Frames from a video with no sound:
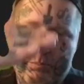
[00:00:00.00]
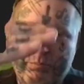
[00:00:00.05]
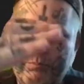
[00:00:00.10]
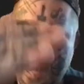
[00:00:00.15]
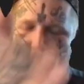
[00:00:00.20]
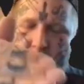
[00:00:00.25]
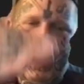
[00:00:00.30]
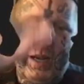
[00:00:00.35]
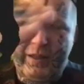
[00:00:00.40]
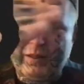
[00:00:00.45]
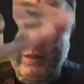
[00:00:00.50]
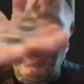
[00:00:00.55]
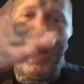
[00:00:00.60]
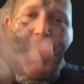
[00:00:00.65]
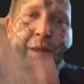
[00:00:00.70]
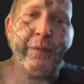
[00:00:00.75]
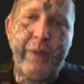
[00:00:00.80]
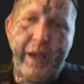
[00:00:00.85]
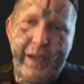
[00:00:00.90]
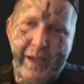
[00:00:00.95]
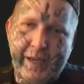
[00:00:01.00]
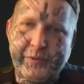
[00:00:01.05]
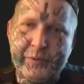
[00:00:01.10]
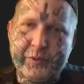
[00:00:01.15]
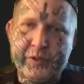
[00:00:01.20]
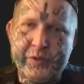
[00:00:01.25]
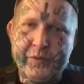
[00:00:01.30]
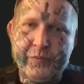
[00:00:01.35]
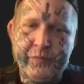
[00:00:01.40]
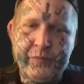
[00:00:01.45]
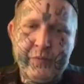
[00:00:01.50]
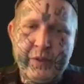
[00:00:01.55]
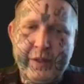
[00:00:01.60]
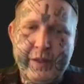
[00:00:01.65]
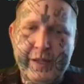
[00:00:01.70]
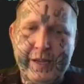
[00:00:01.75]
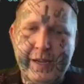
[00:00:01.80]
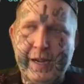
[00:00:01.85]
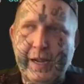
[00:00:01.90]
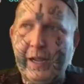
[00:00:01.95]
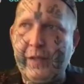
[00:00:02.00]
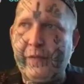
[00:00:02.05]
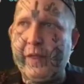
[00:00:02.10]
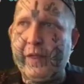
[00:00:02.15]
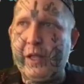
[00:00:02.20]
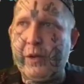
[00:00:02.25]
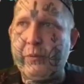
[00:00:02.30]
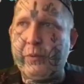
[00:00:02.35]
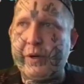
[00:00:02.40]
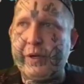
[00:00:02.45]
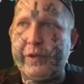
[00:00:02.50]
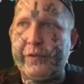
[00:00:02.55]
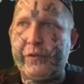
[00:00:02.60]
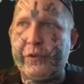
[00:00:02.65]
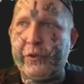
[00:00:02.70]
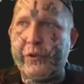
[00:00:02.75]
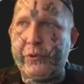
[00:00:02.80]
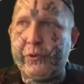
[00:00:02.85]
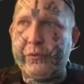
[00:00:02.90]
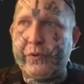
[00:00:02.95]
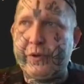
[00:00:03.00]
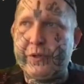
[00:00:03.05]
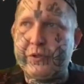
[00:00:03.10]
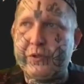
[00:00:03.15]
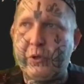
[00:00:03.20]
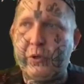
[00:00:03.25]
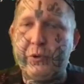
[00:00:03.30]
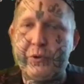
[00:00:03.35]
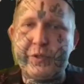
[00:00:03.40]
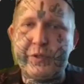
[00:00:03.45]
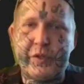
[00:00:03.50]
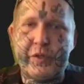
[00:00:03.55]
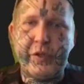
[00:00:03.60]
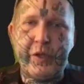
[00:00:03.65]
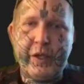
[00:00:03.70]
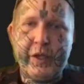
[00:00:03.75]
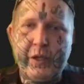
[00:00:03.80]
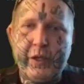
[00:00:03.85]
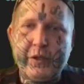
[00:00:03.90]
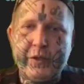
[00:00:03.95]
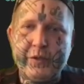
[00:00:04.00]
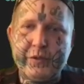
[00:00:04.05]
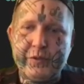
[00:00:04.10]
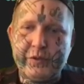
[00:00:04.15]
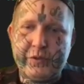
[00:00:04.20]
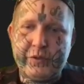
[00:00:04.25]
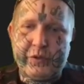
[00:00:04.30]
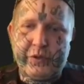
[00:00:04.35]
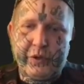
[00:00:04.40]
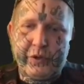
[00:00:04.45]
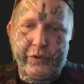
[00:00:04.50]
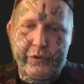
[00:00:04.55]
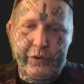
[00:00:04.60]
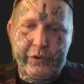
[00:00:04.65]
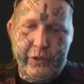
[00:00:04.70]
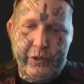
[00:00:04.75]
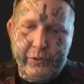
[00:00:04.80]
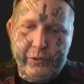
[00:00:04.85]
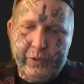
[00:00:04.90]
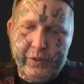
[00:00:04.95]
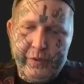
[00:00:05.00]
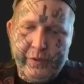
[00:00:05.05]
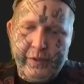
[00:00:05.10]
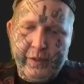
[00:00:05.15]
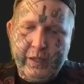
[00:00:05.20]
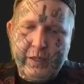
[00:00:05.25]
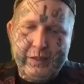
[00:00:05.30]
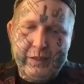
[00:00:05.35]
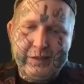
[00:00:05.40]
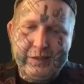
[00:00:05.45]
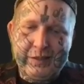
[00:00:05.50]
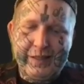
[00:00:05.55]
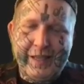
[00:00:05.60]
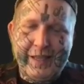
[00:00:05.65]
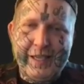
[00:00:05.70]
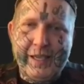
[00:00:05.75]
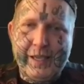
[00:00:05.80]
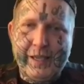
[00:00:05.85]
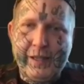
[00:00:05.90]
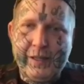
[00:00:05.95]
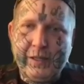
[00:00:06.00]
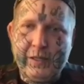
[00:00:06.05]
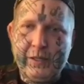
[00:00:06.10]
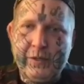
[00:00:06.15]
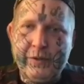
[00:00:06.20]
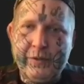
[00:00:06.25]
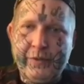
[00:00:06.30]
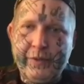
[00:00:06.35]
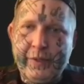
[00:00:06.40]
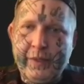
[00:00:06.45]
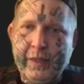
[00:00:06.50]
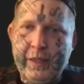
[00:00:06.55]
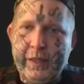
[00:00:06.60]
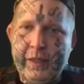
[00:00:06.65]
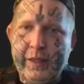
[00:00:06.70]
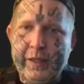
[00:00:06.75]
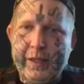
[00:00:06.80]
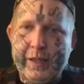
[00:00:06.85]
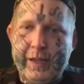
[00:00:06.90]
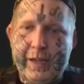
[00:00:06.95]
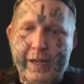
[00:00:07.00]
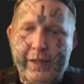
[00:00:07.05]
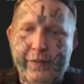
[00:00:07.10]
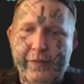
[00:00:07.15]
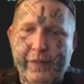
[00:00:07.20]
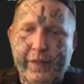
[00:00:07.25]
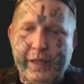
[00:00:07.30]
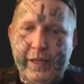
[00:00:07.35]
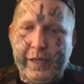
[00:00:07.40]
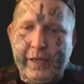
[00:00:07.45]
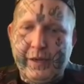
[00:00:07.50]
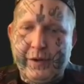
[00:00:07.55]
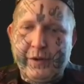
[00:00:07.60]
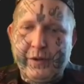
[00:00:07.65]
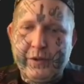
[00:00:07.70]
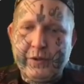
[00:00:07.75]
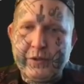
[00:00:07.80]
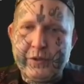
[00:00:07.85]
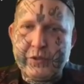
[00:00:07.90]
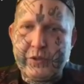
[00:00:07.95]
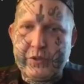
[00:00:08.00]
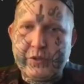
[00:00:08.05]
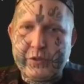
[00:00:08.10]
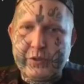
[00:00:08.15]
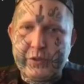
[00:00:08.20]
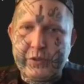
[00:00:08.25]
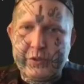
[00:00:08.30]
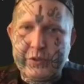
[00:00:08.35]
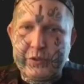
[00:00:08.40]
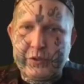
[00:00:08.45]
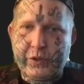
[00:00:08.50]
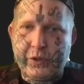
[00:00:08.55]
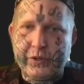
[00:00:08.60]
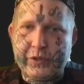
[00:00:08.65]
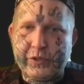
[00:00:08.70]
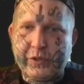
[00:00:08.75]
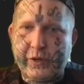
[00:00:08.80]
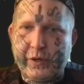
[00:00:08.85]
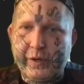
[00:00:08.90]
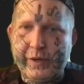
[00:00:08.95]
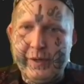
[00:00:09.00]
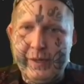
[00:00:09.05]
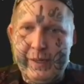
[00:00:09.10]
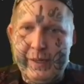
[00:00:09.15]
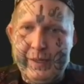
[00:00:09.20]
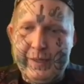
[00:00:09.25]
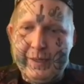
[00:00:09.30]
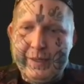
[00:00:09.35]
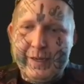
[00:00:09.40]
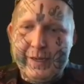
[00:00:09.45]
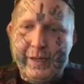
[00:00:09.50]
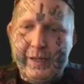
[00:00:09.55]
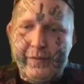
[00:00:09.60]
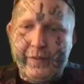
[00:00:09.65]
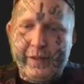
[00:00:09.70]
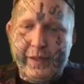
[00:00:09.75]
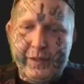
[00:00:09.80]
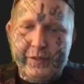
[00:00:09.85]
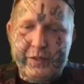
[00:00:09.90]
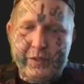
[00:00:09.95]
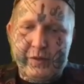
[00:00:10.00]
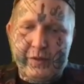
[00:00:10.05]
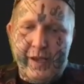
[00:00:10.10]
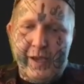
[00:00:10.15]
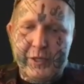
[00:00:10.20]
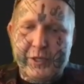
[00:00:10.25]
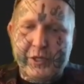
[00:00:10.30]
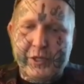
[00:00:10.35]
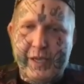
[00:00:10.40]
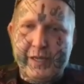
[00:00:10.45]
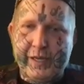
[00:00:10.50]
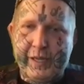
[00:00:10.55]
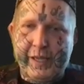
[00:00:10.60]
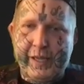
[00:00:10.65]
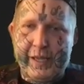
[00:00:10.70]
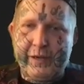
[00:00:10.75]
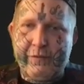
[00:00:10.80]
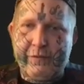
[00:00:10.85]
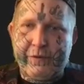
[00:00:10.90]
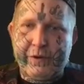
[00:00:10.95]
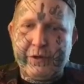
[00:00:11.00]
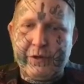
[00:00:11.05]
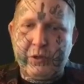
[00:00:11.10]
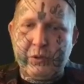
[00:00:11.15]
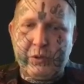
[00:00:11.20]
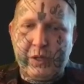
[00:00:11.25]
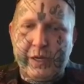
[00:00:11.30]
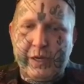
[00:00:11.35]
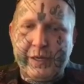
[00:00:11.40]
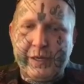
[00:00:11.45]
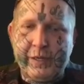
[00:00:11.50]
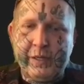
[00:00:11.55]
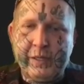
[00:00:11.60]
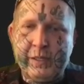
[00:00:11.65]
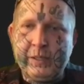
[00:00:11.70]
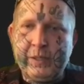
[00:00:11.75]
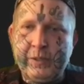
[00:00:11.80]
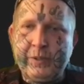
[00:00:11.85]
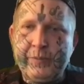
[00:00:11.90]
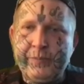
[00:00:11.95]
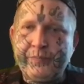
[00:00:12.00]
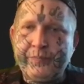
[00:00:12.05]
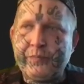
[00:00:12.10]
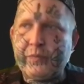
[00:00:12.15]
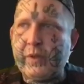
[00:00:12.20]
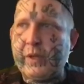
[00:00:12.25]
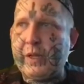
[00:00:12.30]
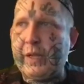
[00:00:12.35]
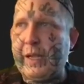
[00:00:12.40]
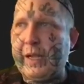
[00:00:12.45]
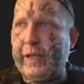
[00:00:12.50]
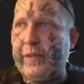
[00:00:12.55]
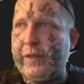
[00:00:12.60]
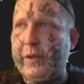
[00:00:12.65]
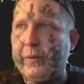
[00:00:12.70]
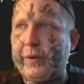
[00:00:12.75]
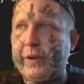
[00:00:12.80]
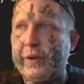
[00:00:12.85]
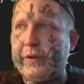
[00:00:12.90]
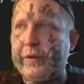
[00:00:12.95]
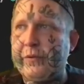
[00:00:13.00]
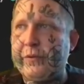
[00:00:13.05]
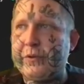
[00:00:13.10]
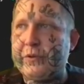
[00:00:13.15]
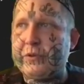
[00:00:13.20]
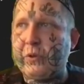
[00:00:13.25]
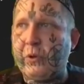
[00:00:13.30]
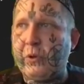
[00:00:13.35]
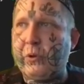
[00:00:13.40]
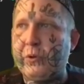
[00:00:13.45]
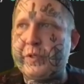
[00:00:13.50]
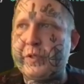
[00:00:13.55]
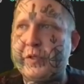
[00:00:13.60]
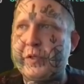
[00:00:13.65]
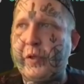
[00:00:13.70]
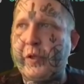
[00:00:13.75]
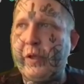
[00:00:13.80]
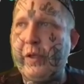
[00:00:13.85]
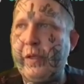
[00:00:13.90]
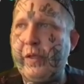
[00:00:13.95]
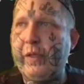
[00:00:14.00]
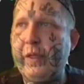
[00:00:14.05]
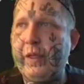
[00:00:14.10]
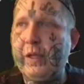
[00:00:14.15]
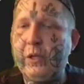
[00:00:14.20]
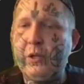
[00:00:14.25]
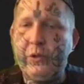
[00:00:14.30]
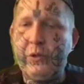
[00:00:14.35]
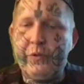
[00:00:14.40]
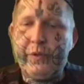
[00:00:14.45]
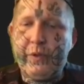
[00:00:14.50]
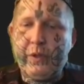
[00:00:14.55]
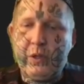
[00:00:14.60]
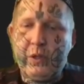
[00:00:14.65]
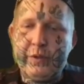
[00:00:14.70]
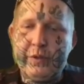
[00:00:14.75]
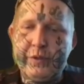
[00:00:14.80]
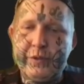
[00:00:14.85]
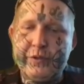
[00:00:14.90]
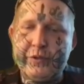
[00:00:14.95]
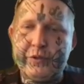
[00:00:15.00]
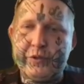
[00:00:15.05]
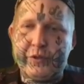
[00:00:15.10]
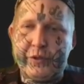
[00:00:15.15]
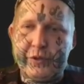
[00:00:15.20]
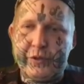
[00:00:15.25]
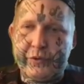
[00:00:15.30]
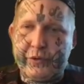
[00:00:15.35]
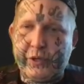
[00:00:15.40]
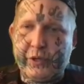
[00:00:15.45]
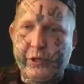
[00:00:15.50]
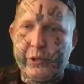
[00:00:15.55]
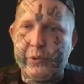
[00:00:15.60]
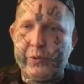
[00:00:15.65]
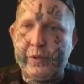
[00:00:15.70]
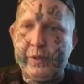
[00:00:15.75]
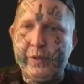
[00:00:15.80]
line, I guess. And then we're going to do results 0 link, and then star, and then /n again for a new line. And then we're going to do results 0